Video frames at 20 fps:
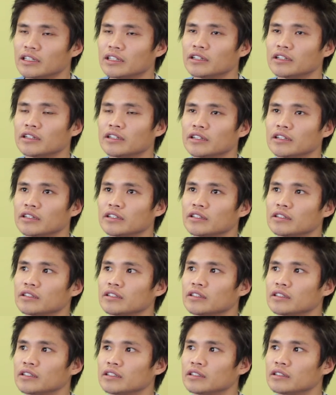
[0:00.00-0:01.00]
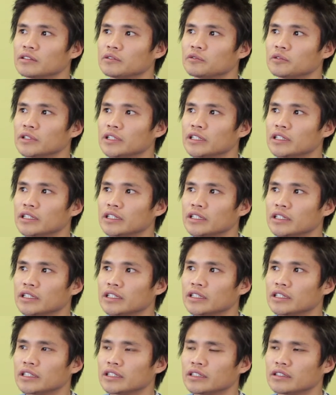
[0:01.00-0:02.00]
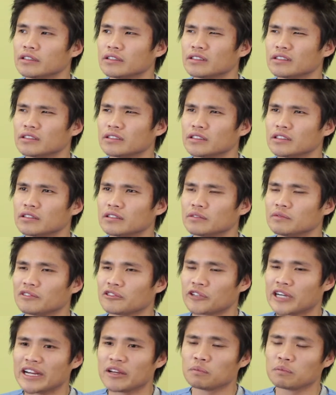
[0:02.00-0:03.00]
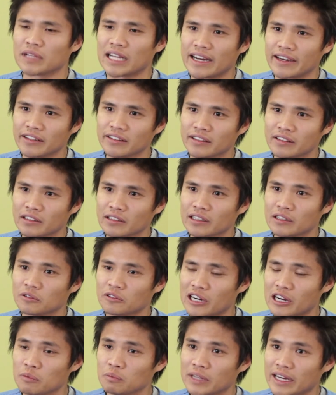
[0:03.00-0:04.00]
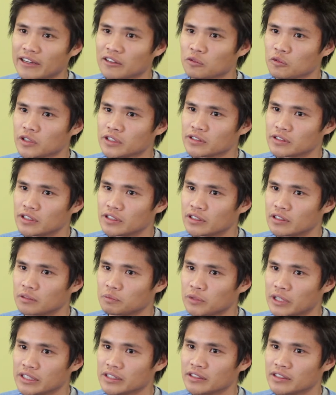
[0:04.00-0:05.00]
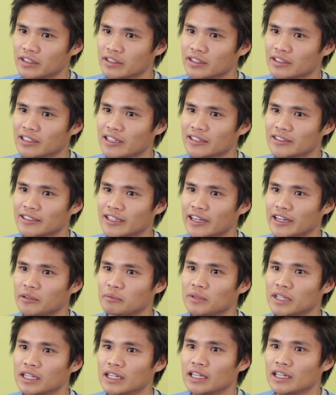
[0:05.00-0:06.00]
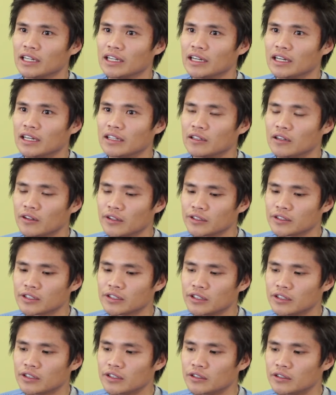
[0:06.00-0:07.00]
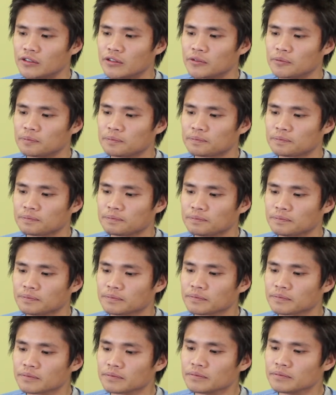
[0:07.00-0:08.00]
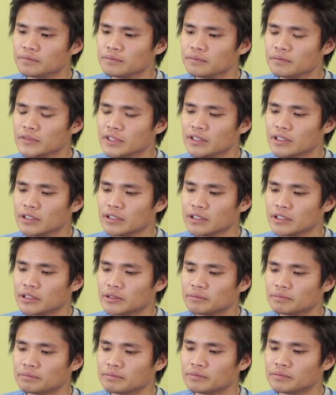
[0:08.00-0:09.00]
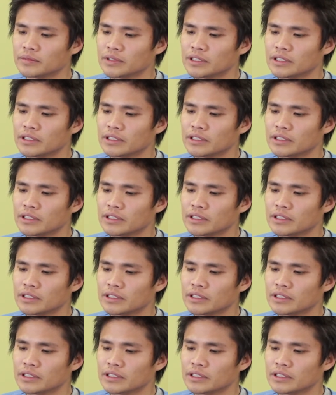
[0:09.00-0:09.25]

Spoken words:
uh, with Ryan Blythe. Ryan Blythe was the president at that time, and also um,